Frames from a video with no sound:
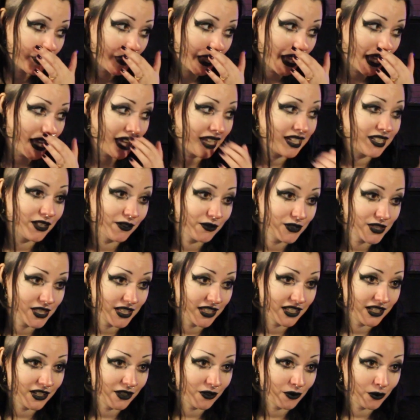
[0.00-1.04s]
and you've
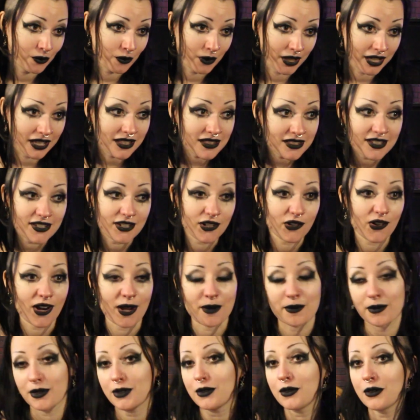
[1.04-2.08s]
seen it on my
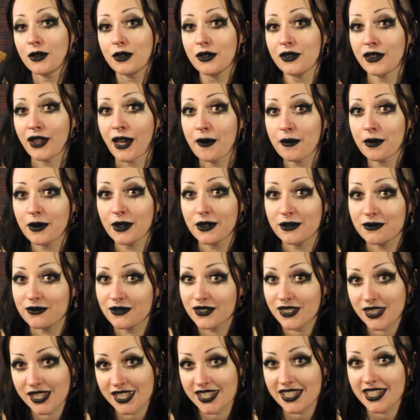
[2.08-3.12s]
Instagram and all of that, but
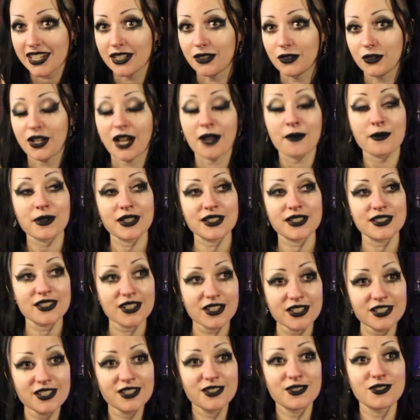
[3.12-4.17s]
still I'm
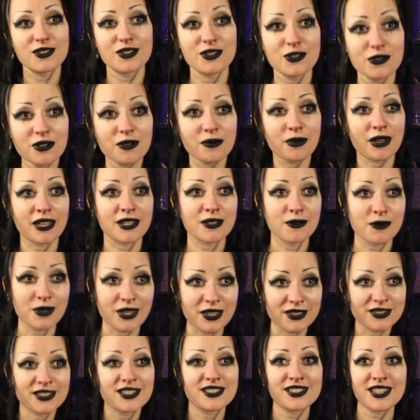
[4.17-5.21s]
excited to talk about it
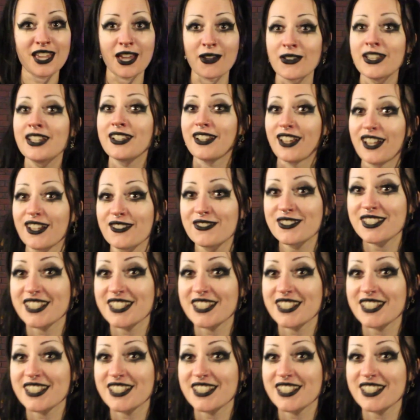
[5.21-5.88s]
because it's going live